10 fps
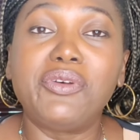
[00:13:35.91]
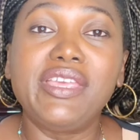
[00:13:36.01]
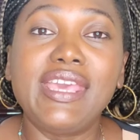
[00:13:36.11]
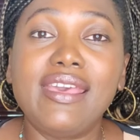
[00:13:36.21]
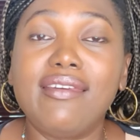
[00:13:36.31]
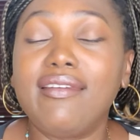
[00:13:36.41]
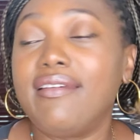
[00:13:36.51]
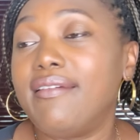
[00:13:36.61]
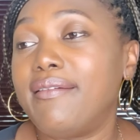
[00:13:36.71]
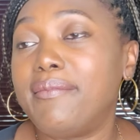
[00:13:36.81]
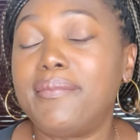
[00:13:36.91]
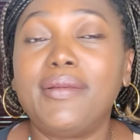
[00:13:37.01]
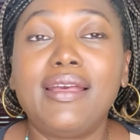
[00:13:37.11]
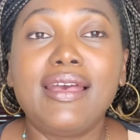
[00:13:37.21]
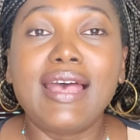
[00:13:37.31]
But yeah,
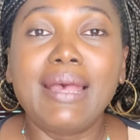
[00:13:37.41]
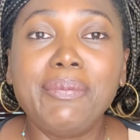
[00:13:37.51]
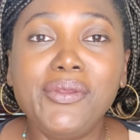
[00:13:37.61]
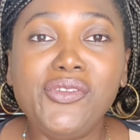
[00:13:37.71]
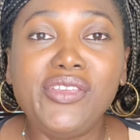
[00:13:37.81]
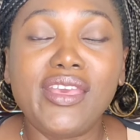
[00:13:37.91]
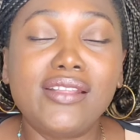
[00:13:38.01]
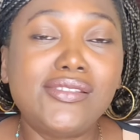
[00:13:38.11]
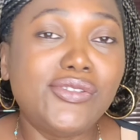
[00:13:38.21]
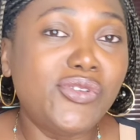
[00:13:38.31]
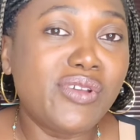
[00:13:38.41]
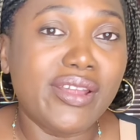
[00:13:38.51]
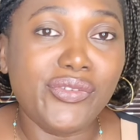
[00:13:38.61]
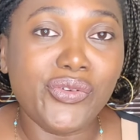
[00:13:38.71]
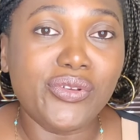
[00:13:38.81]
happy new year to you
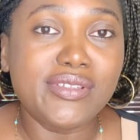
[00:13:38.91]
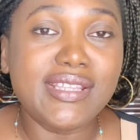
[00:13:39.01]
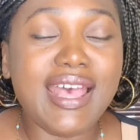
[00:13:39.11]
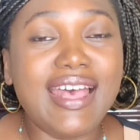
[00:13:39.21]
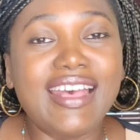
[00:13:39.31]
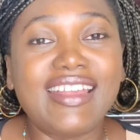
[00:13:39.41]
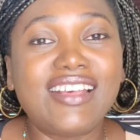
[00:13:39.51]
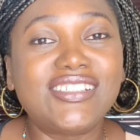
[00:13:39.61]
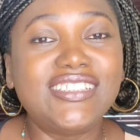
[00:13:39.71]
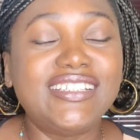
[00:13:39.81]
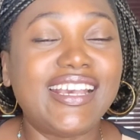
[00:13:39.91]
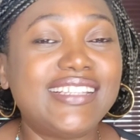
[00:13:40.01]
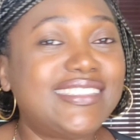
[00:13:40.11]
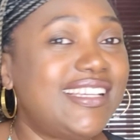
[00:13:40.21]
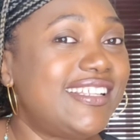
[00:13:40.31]
and yours, and I'll see you
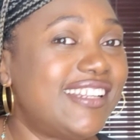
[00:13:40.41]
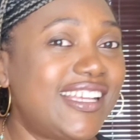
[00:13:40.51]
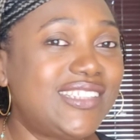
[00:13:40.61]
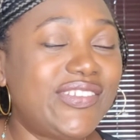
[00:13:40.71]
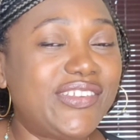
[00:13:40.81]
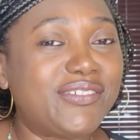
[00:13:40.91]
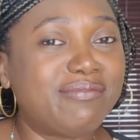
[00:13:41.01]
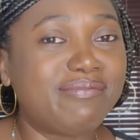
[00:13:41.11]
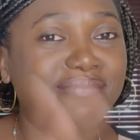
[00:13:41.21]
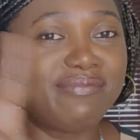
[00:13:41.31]
guys in the next video.